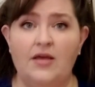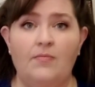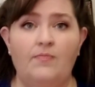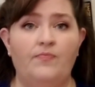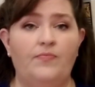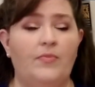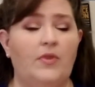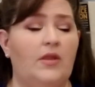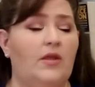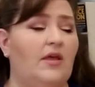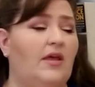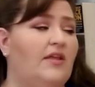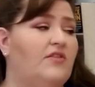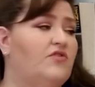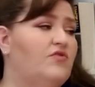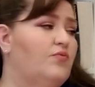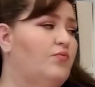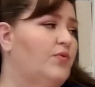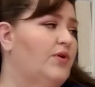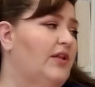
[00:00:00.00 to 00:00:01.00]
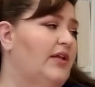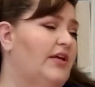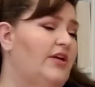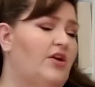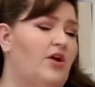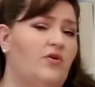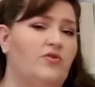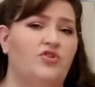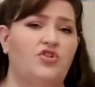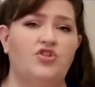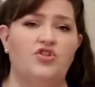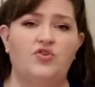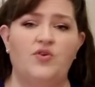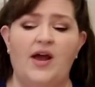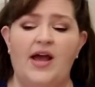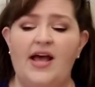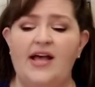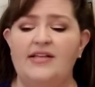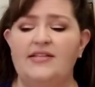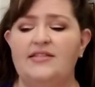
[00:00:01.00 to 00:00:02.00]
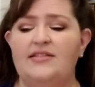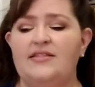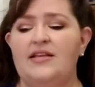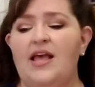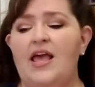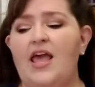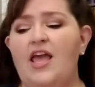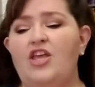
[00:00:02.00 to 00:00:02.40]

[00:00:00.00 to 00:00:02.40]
them. It's really no stress.